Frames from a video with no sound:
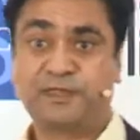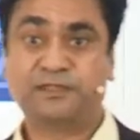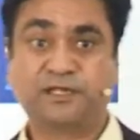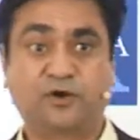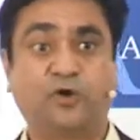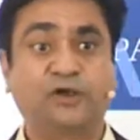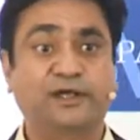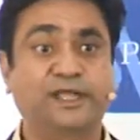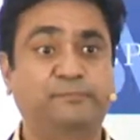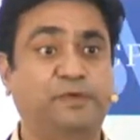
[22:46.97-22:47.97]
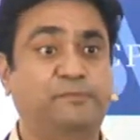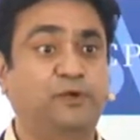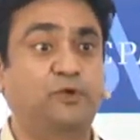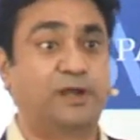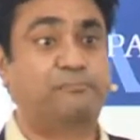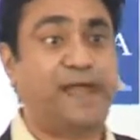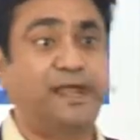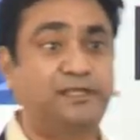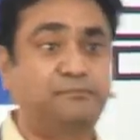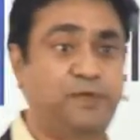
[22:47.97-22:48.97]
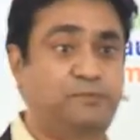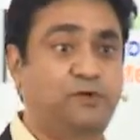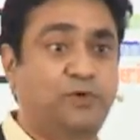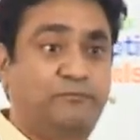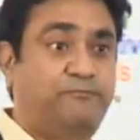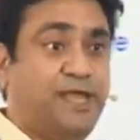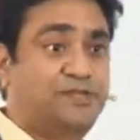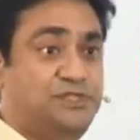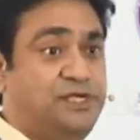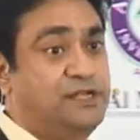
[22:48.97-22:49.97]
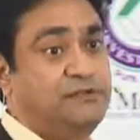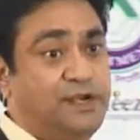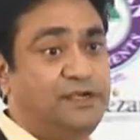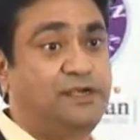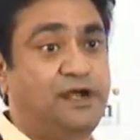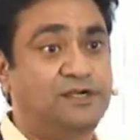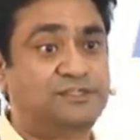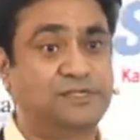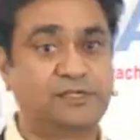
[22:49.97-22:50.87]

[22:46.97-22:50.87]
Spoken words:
There are already people who are banked, people who have plastic and credit cards.